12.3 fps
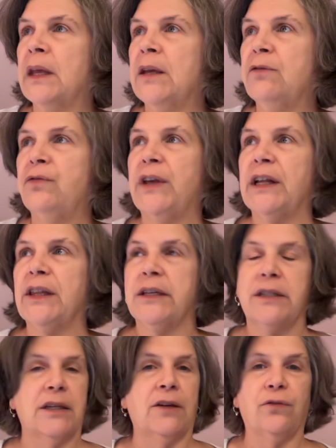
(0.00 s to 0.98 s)
feel
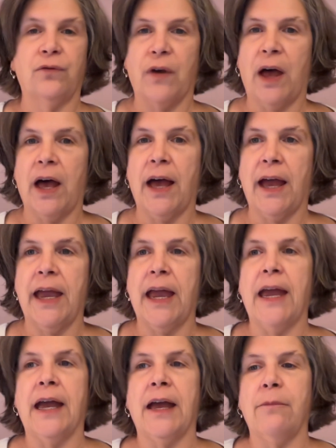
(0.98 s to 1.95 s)
as if I
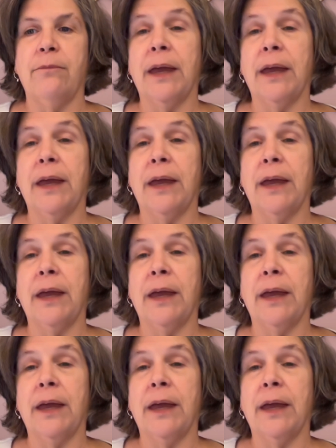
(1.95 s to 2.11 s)
am